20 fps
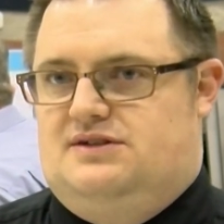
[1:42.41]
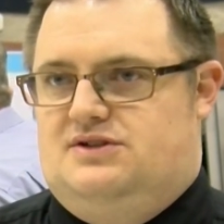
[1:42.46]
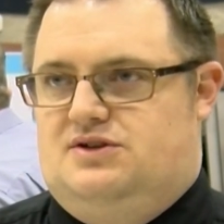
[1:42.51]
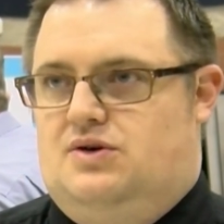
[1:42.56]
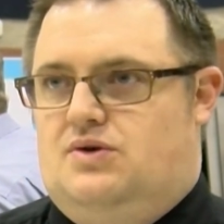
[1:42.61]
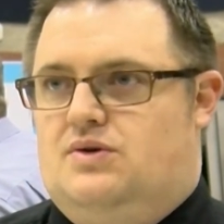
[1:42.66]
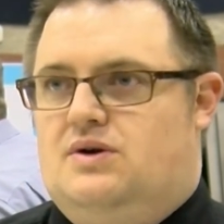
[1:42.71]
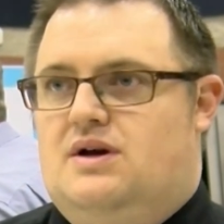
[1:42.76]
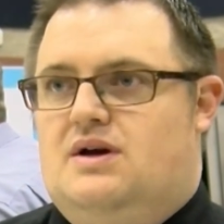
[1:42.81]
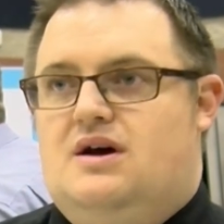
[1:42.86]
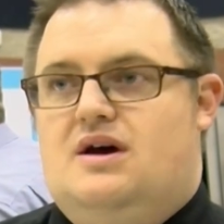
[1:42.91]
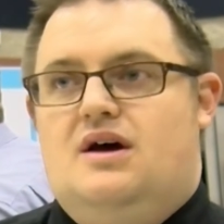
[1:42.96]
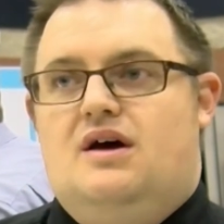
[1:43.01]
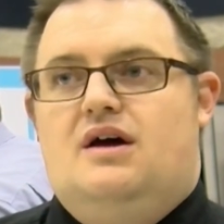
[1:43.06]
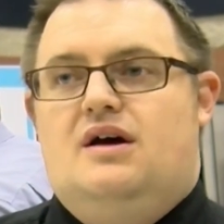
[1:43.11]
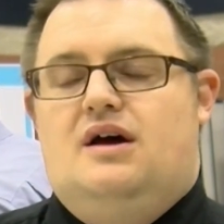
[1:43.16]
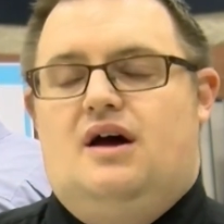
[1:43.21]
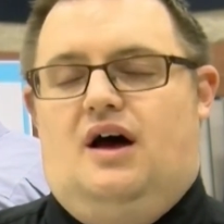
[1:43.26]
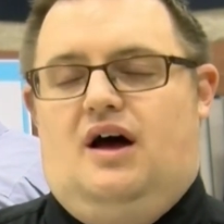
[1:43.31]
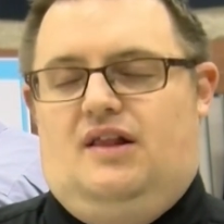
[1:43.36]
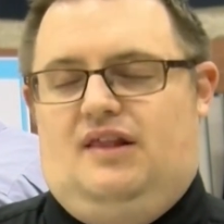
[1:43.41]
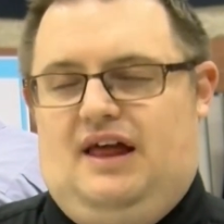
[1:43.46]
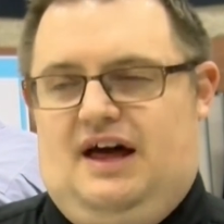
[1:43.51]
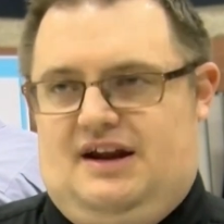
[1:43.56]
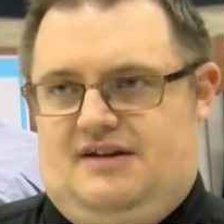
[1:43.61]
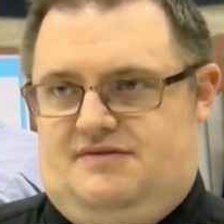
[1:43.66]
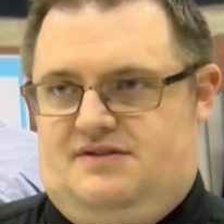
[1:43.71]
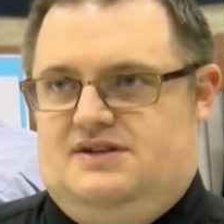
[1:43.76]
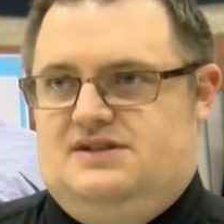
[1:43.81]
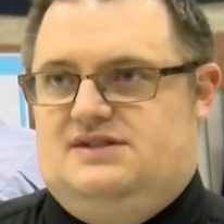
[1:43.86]
So a
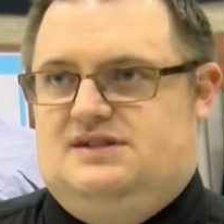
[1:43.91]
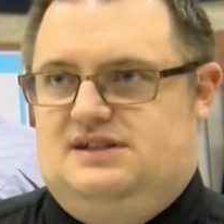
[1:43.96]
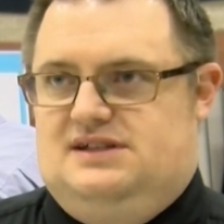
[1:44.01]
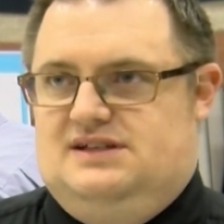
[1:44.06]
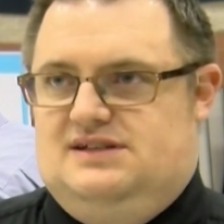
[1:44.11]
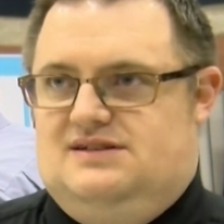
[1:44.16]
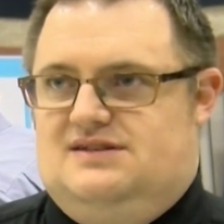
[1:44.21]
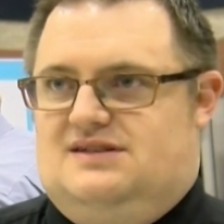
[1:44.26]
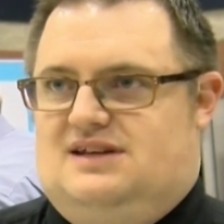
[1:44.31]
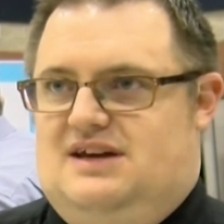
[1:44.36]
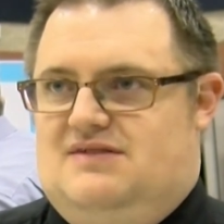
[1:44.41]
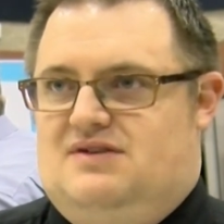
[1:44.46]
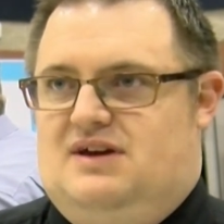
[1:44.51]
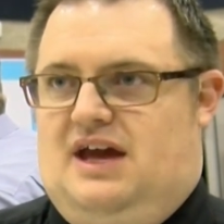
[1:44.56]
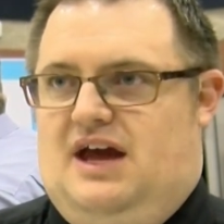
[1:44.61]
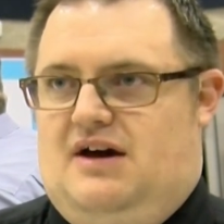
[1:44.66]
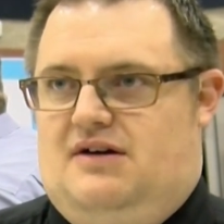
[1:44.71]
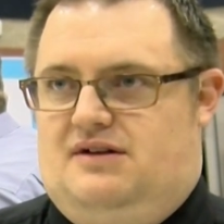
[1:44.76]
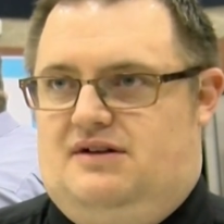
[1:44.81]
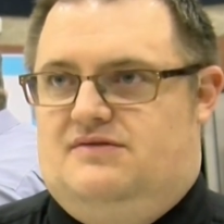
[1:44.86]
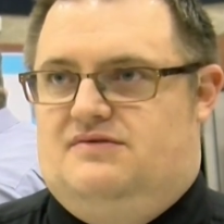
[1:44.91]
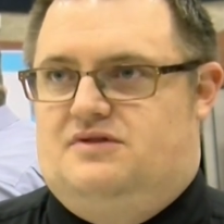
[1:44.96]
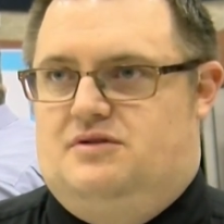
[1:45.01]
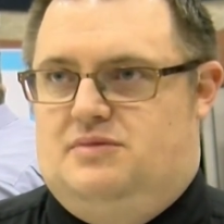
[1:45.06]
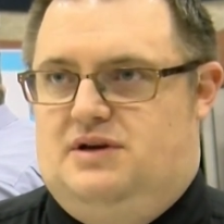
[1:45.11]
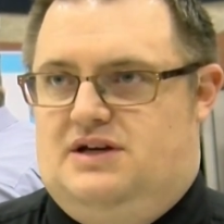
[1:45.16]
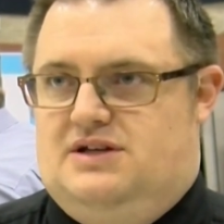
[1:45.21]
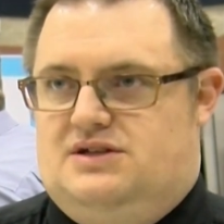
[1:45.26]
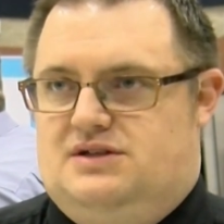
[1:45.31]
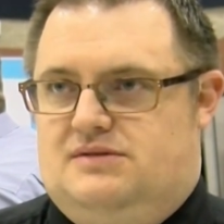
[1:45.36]
lot of this is giving out
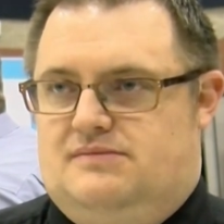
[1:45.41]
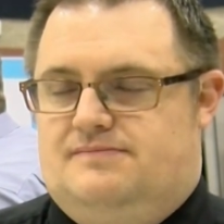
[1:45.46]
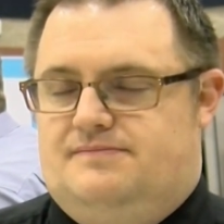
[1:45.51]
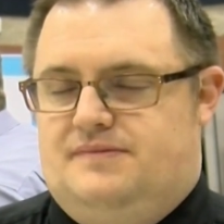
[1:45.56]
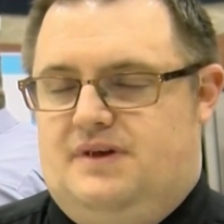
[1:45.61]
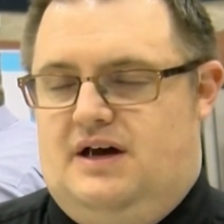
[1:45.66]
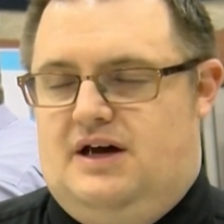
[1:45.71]
information.